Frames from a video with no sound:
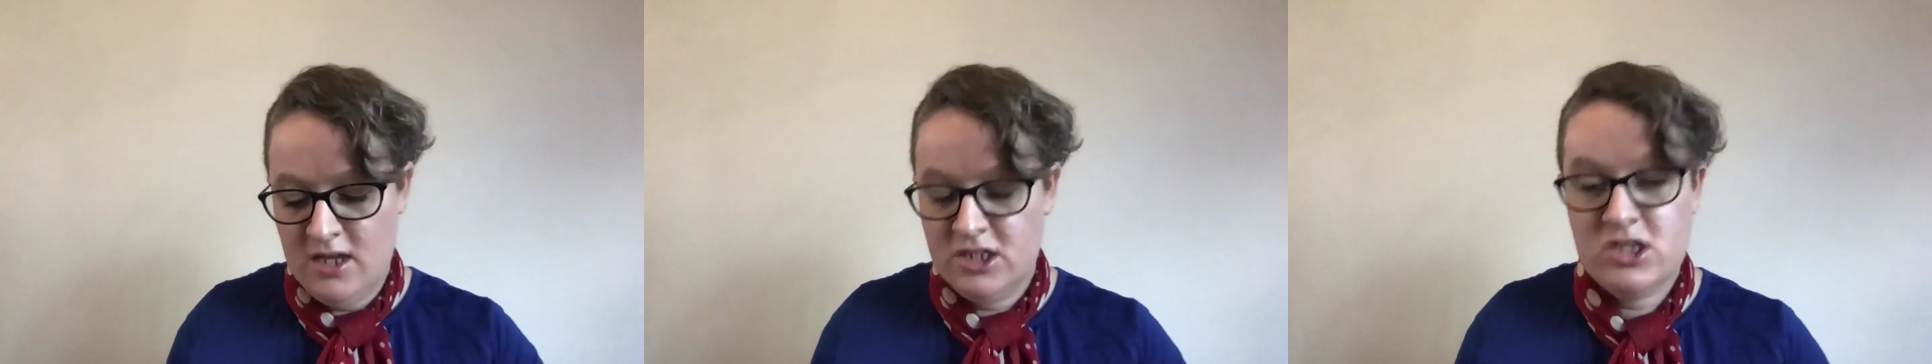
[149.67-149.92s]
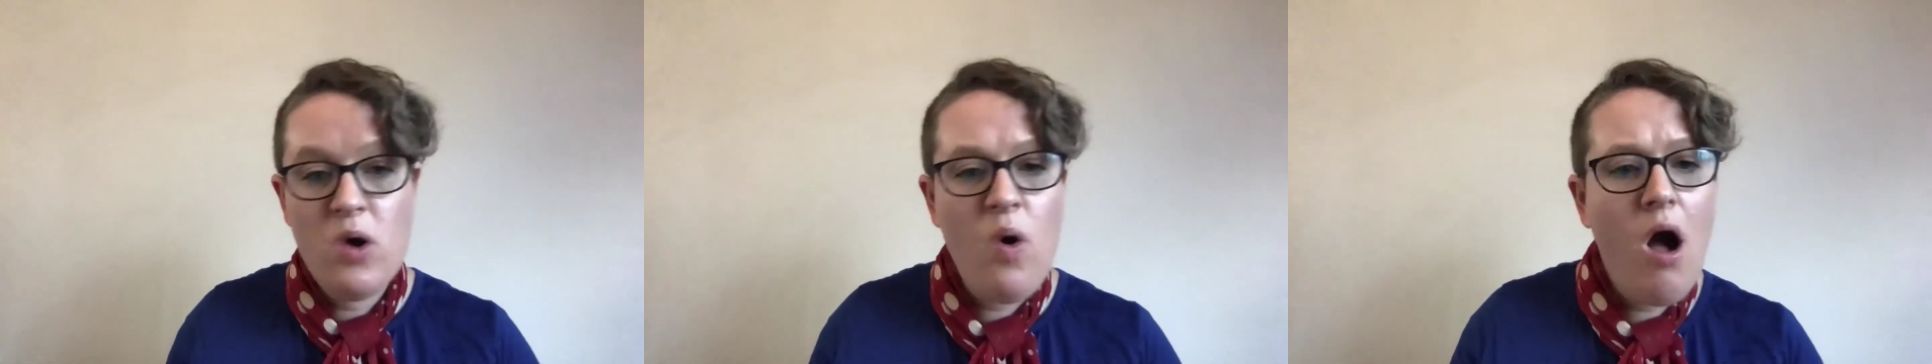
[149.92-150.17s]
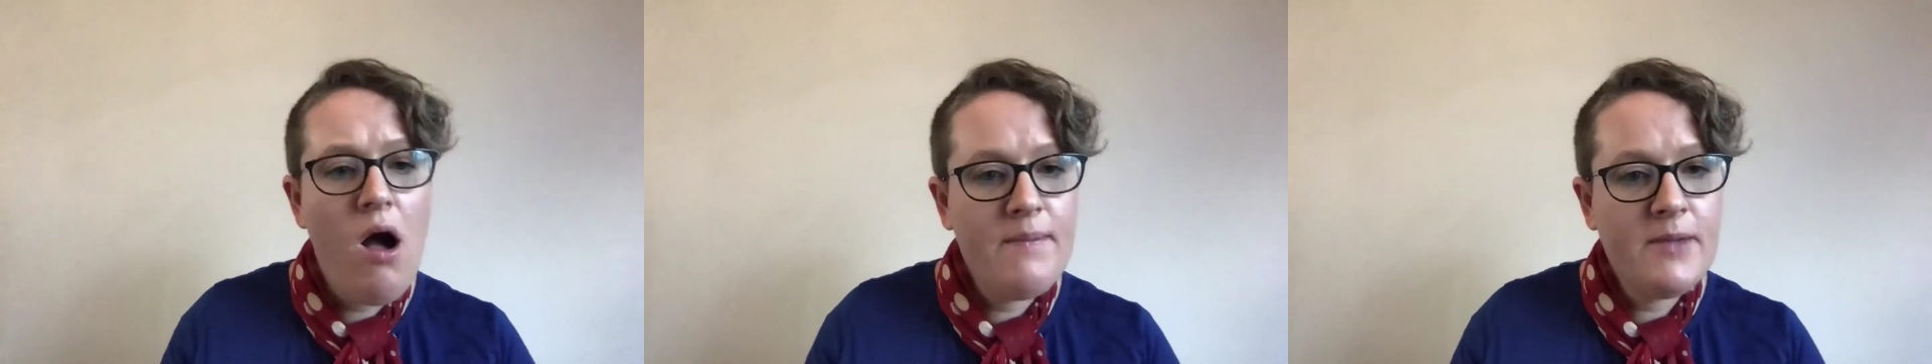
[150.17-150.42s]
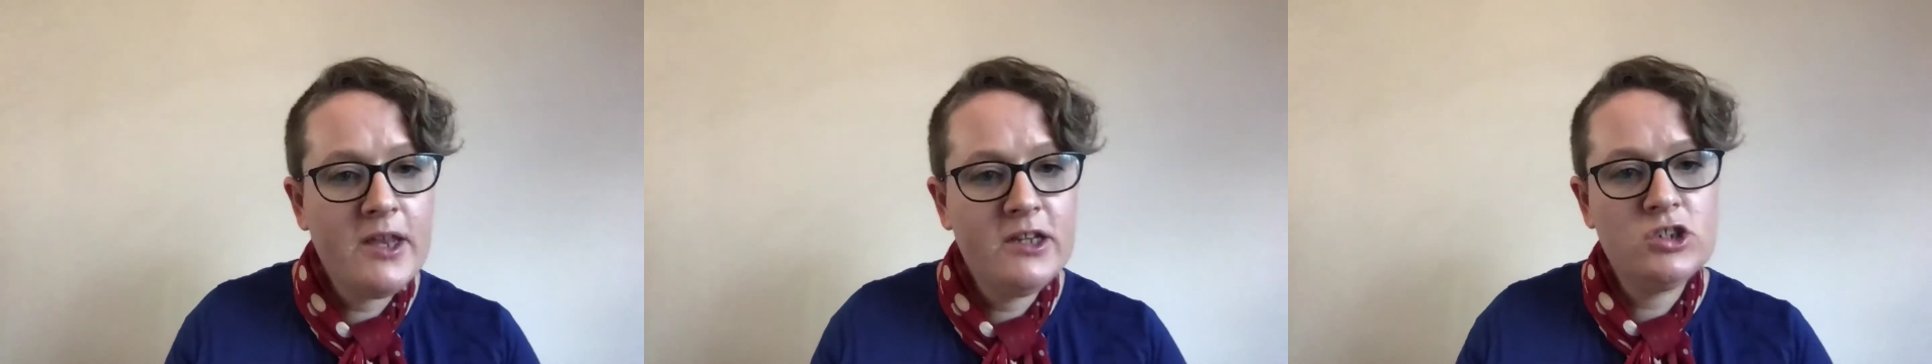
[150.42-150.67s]
So I'm
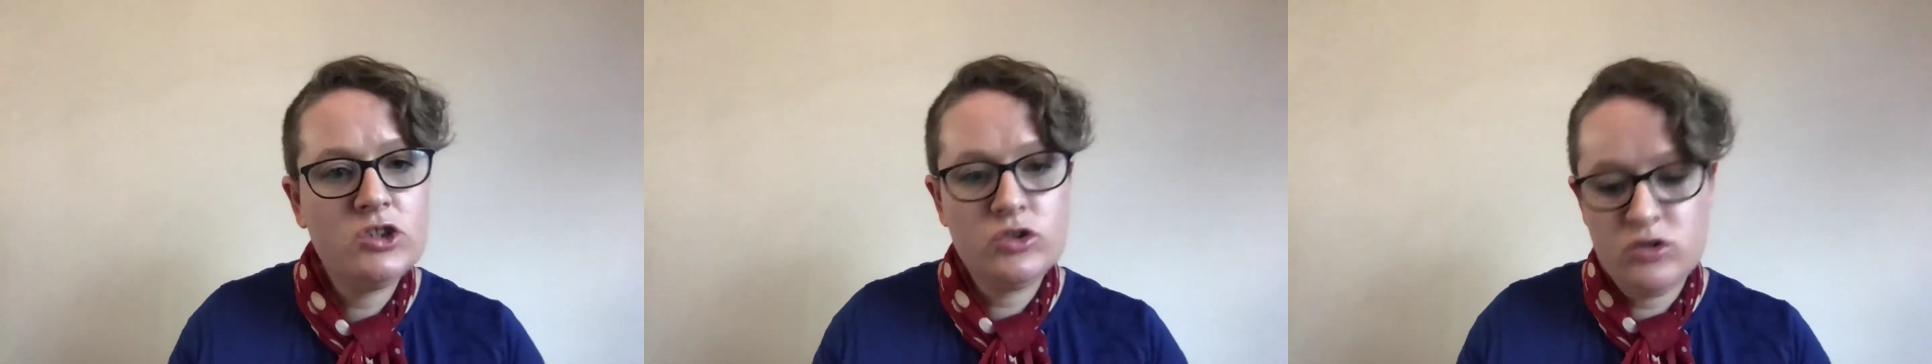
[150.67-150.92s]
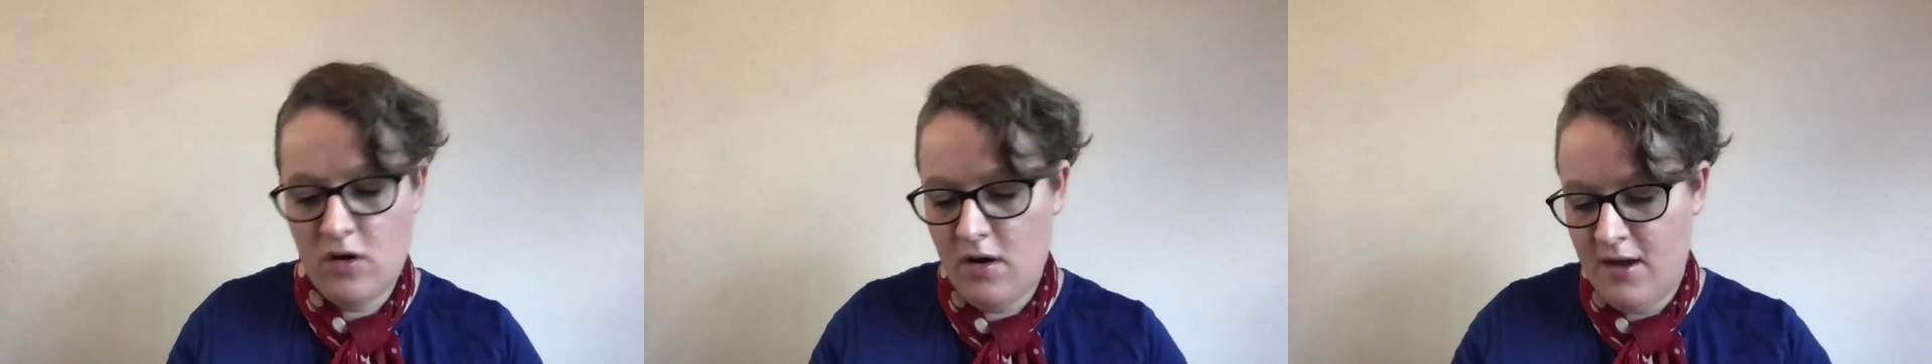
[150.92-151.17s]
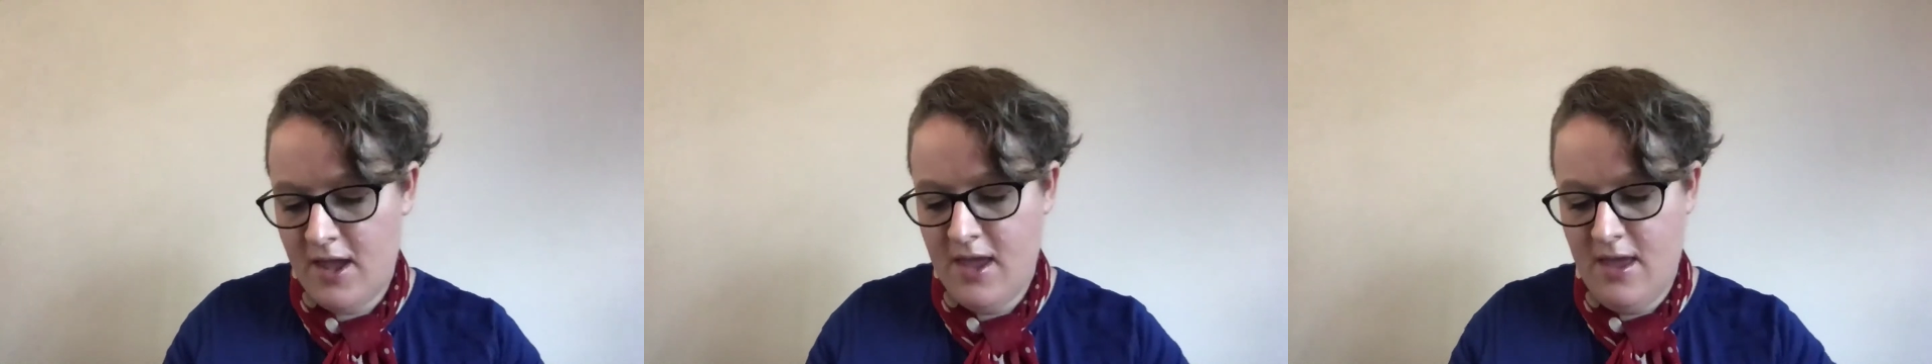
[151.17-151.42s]
going to try